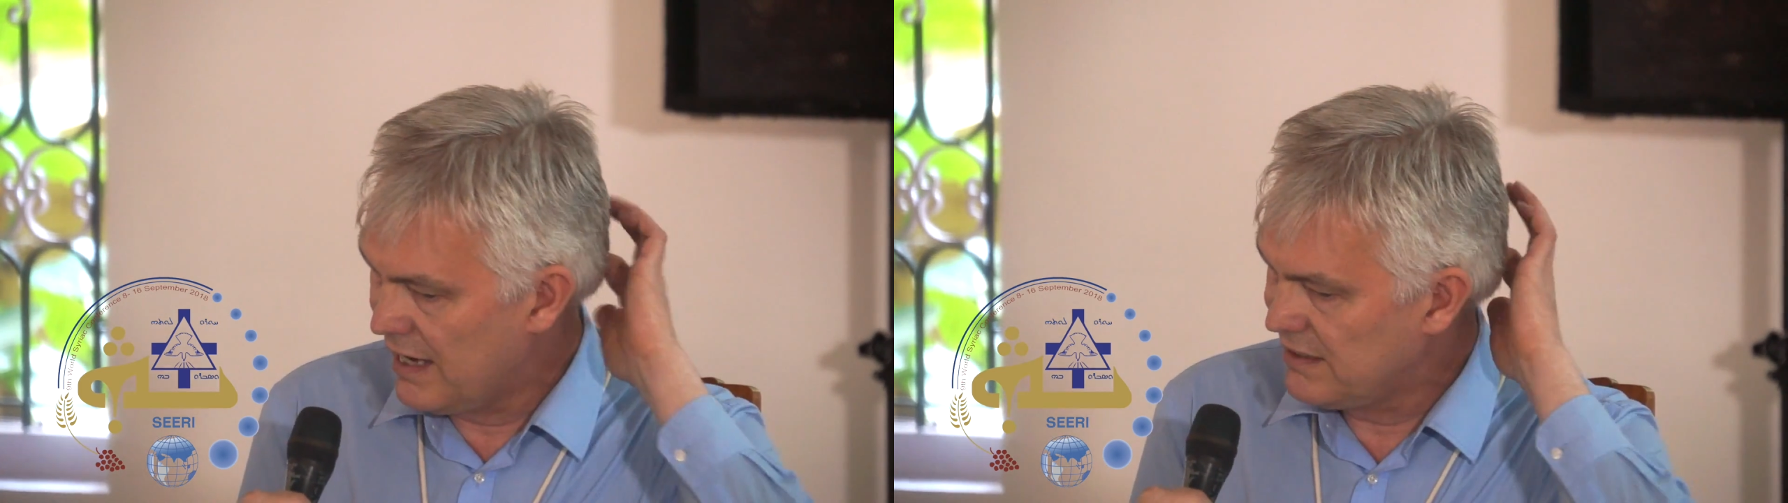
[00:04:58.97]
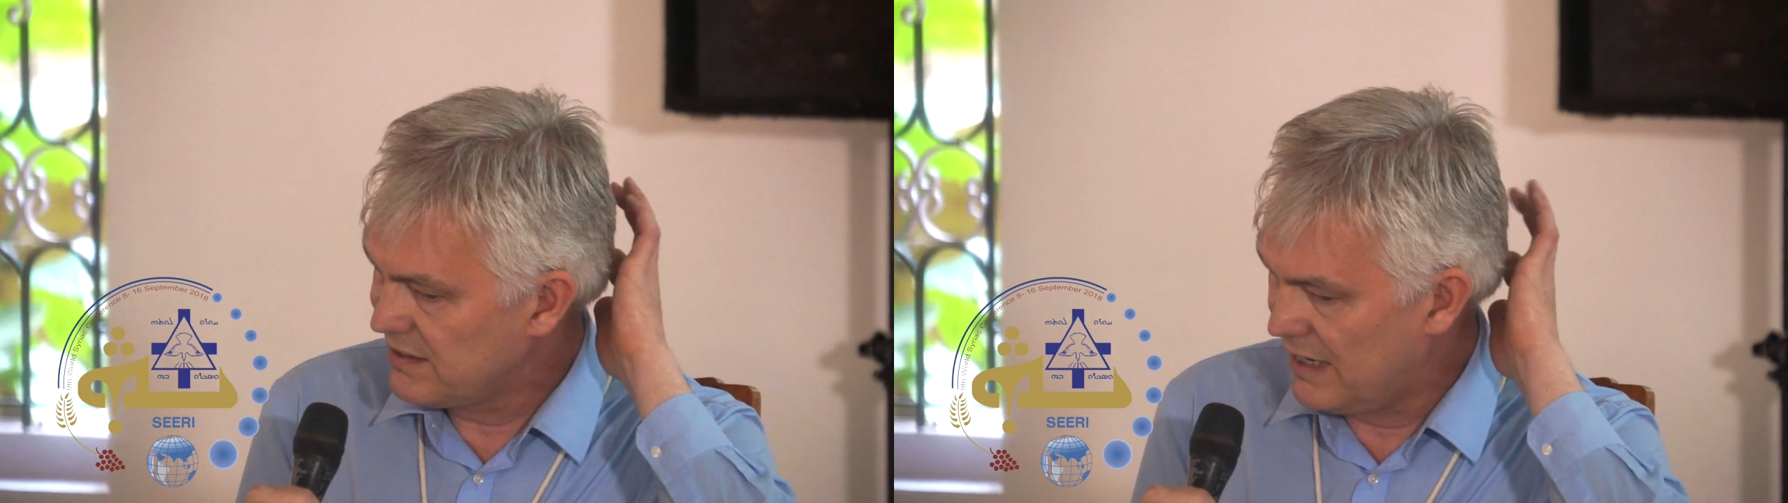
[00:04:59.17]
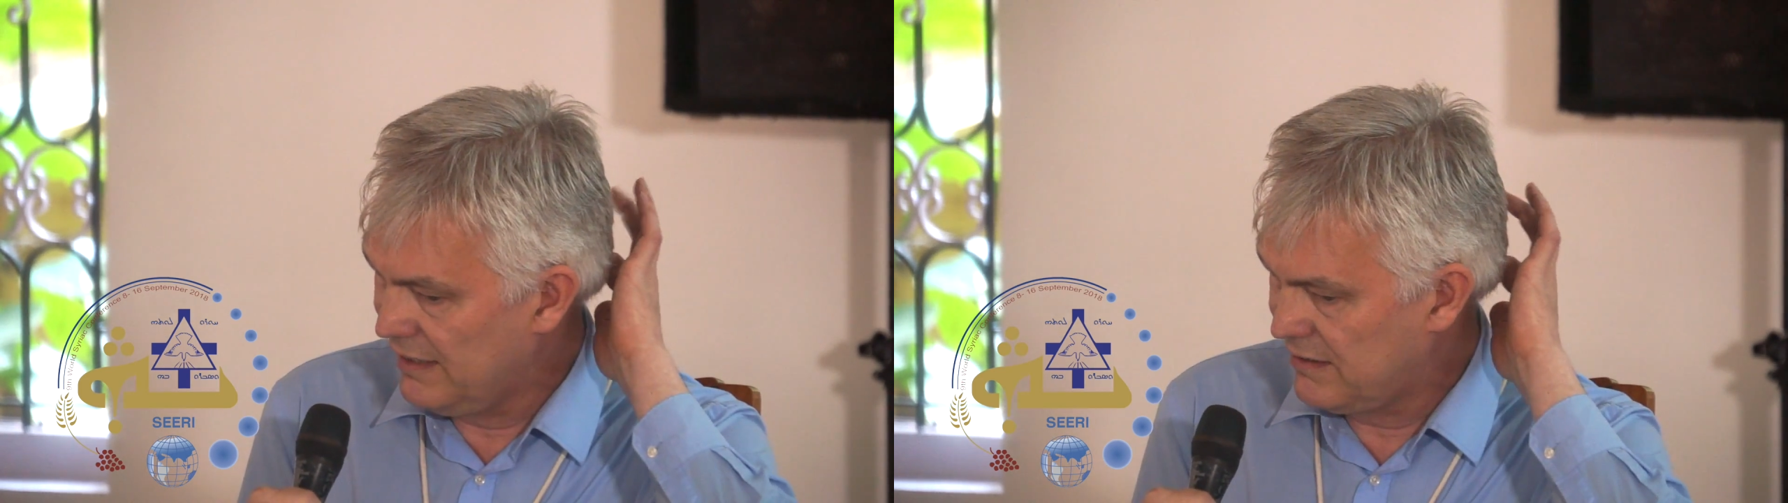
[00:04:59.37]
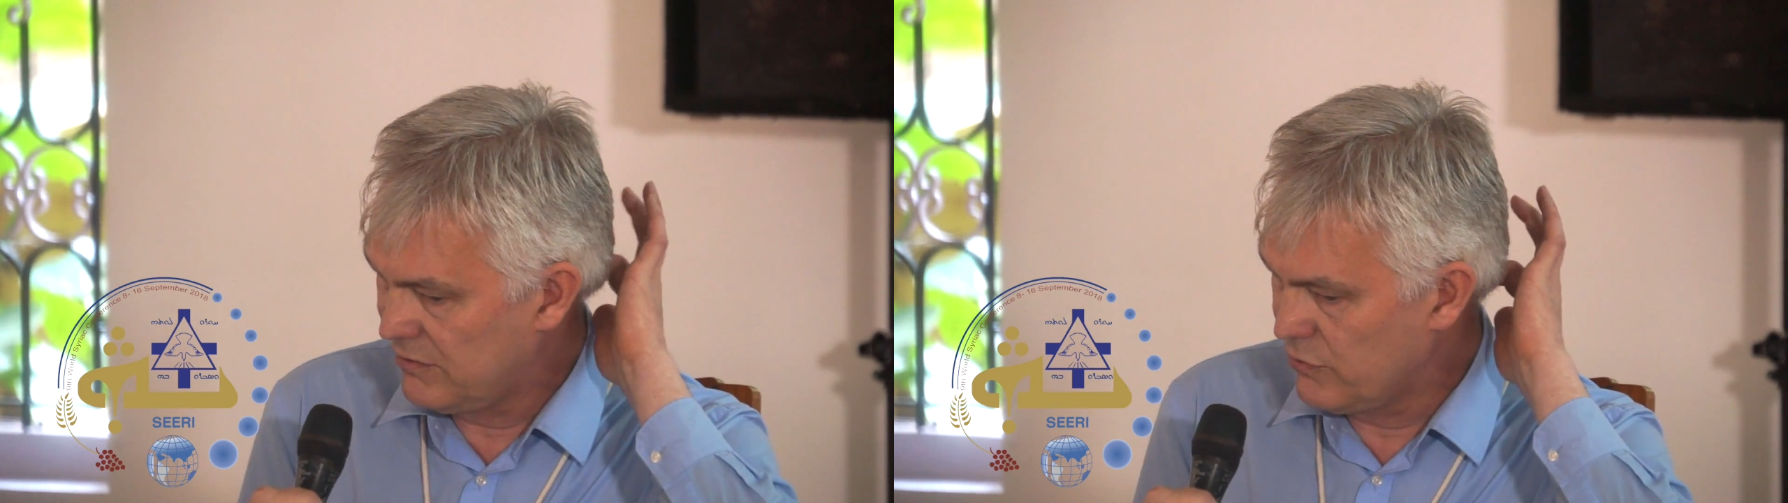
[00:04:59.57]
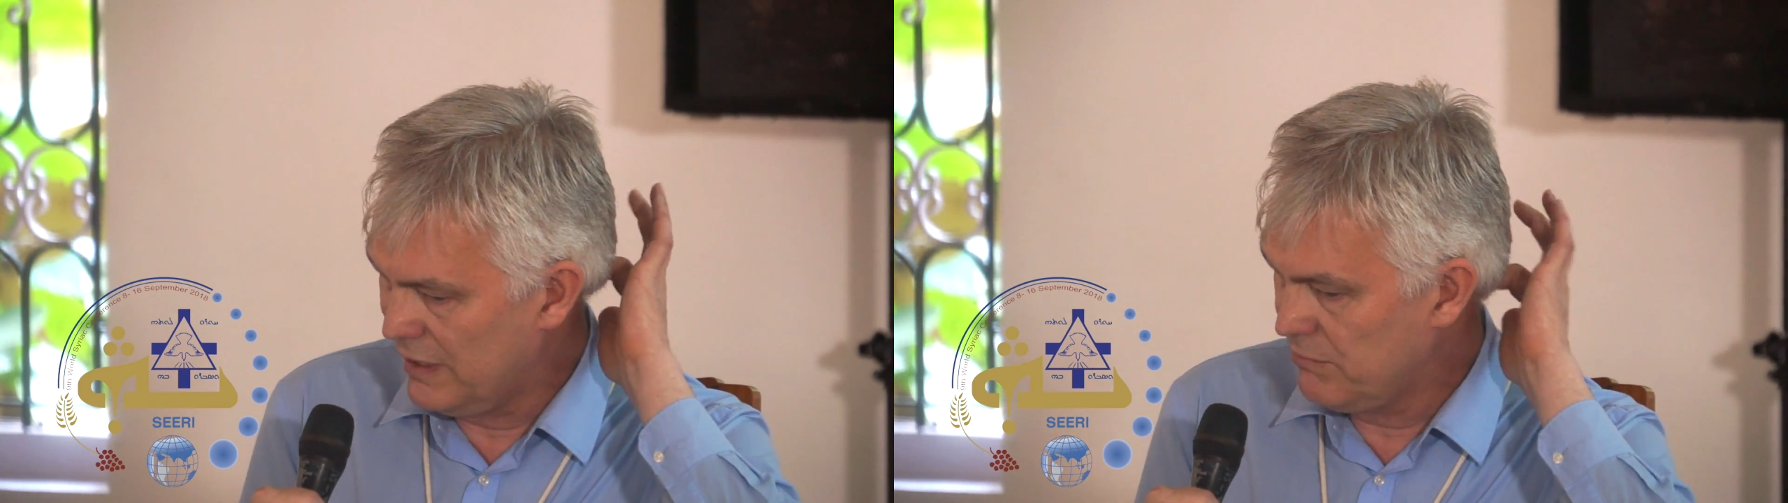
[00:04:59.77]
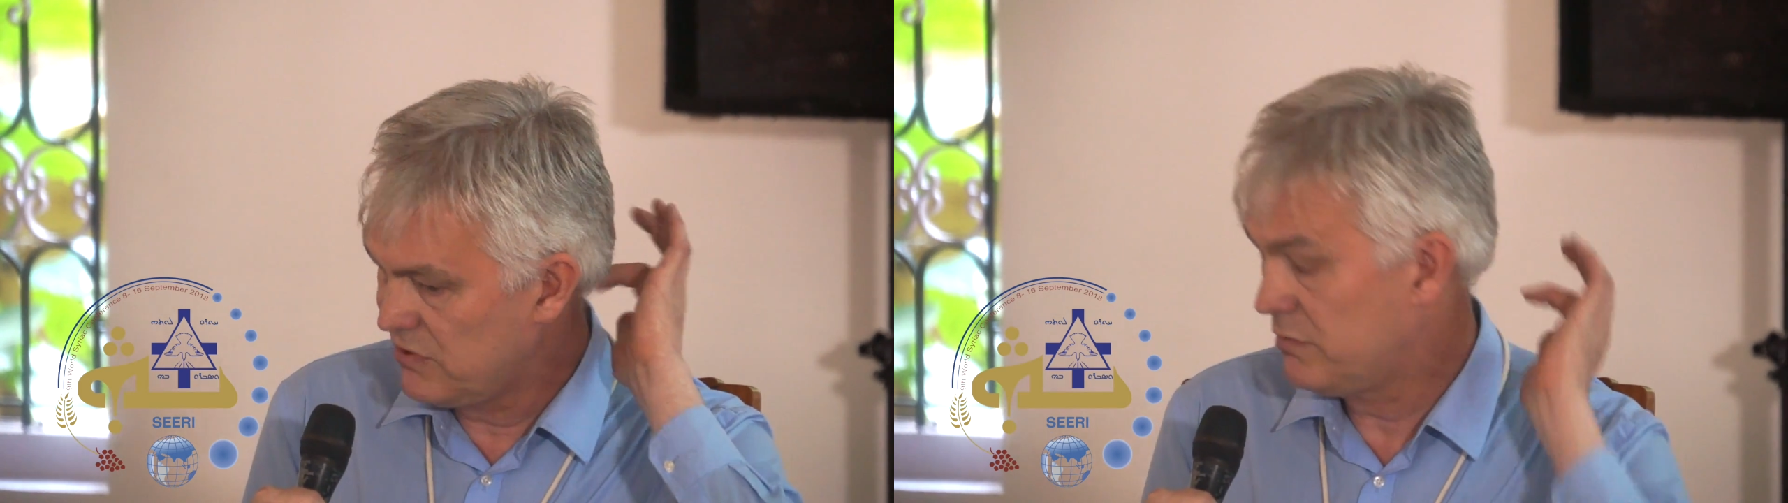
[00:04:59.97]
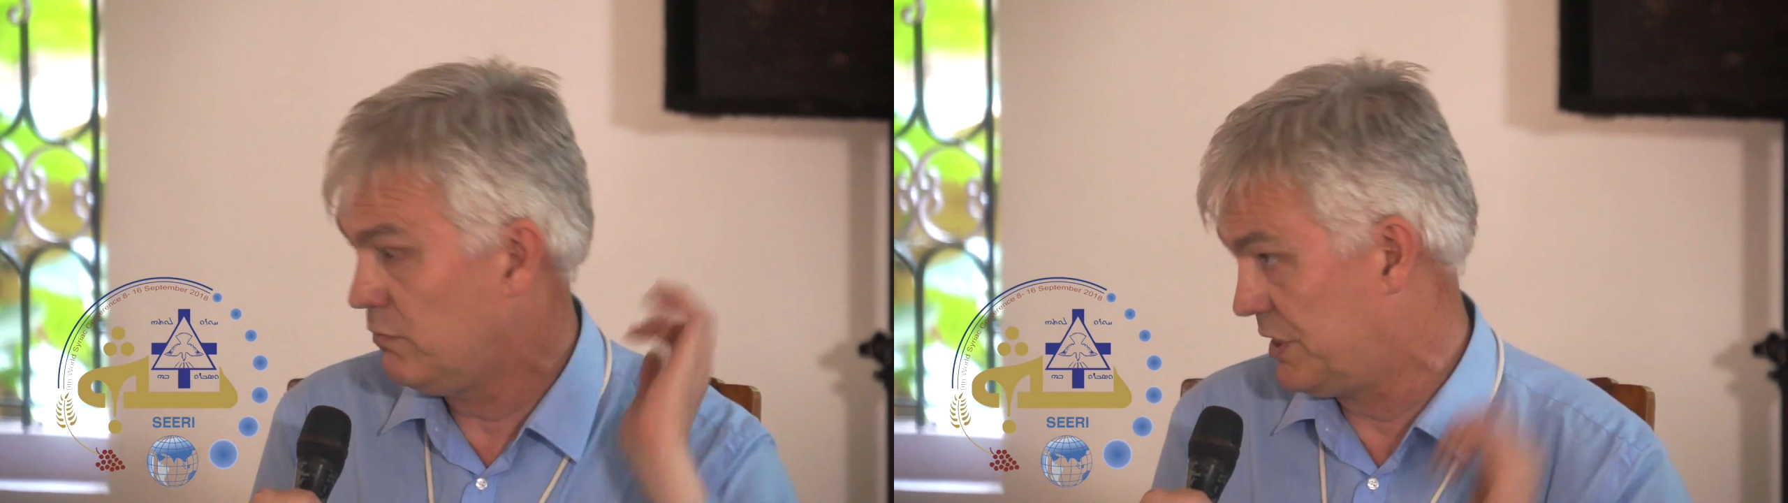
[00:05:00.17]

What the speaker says: and His 8 Dreams,